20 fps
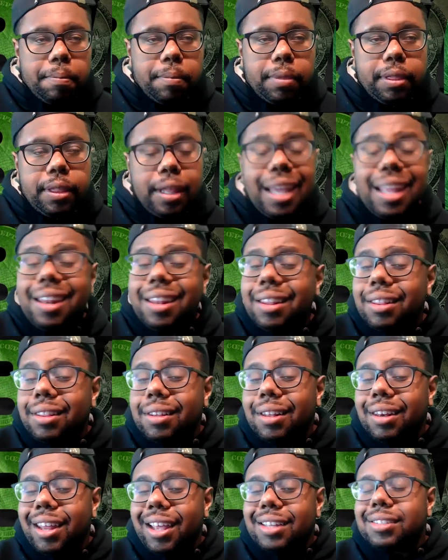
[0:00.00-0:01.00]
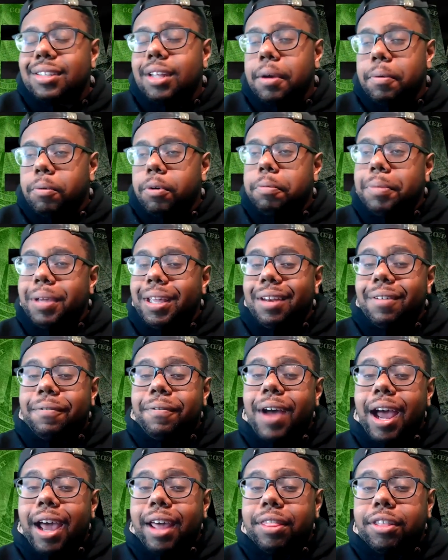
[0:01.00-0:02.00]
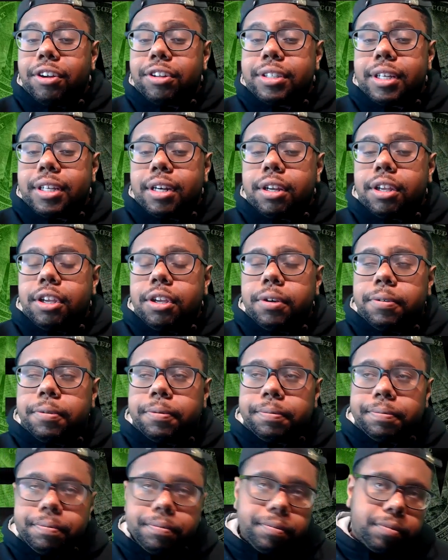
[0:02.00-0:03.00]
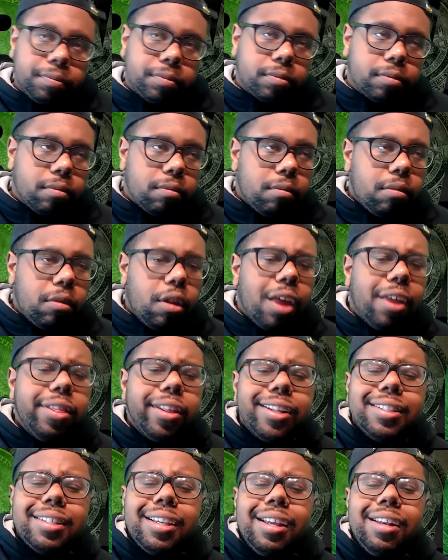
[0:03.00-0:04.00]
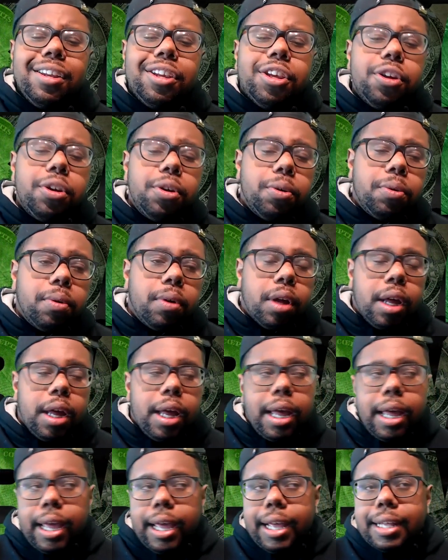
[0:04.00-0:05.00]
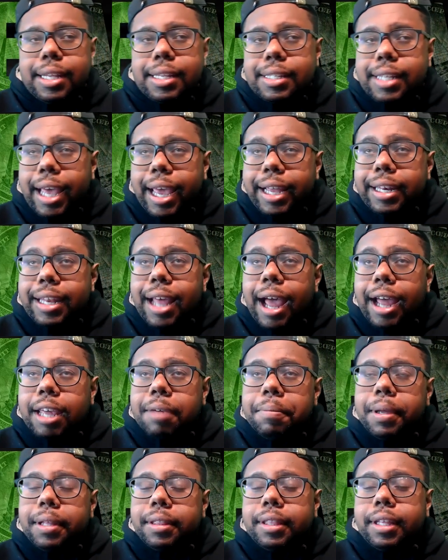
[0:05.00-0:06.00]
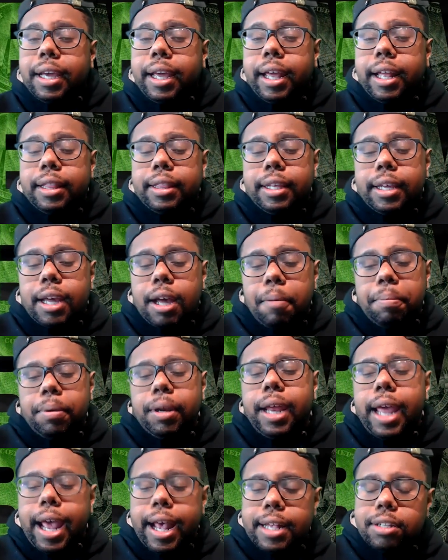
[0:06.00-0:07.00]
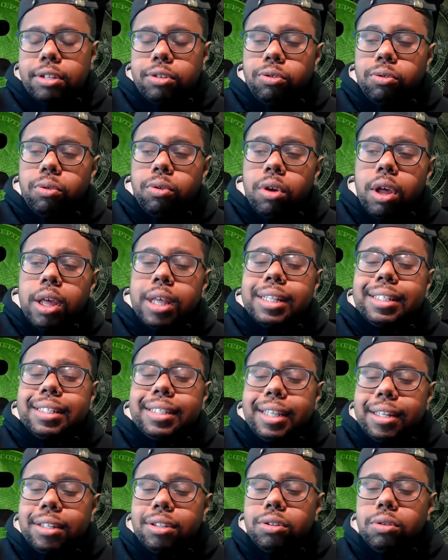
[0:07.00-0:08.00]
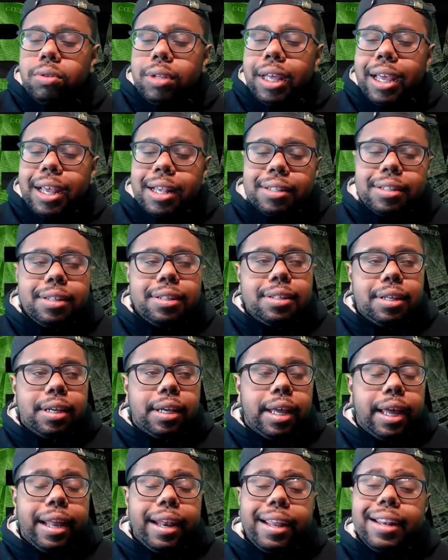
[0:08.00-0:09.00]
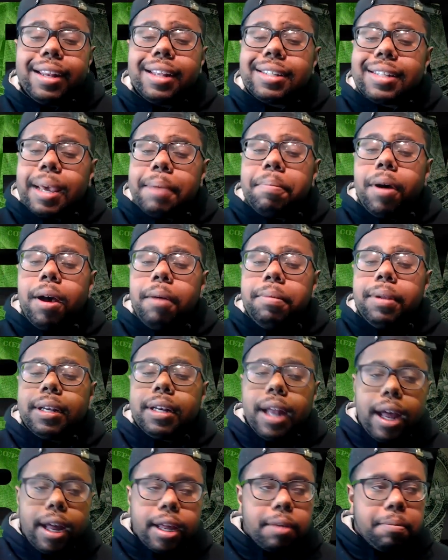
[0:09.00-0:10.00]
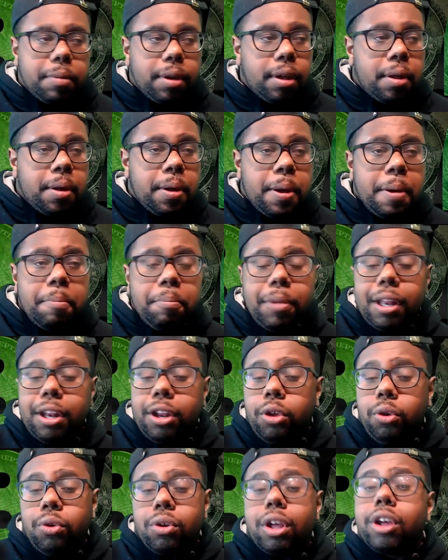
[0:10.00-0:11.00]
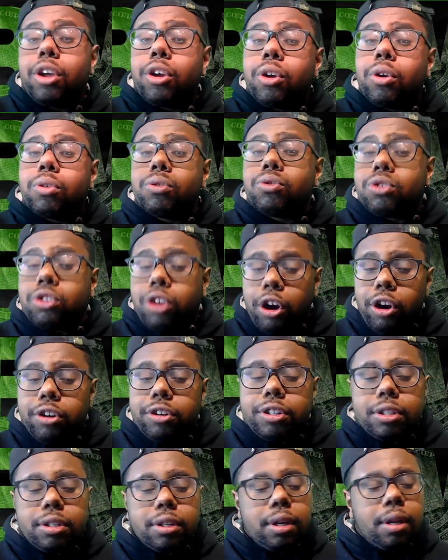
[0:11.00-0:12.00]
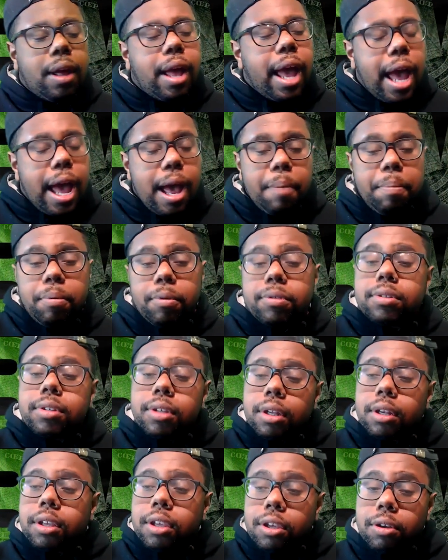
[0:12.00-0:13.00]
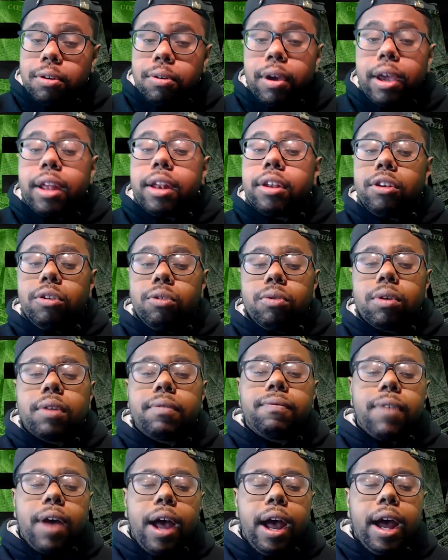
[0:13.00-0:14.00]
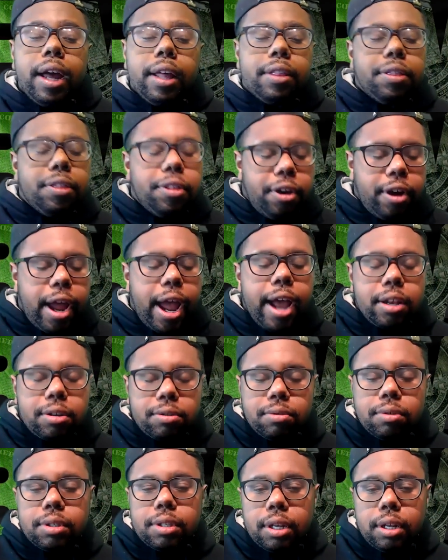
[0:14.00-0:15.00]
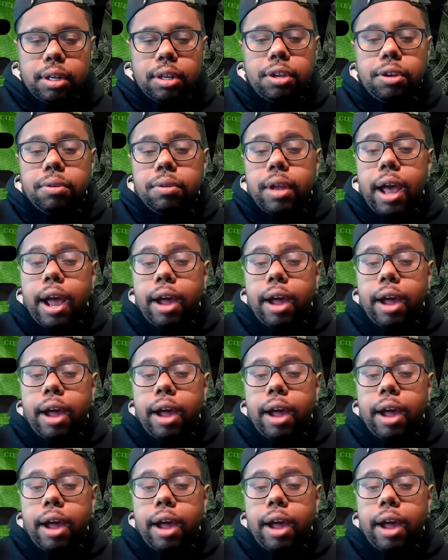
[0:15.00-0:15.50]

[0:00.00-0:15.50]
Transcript: Then the next step would be to find their 10Q. The 10Q is a document that the company has to send to the SEC, and it is a public document, meaning you can search Apple 10Q and you can find their actual 10Q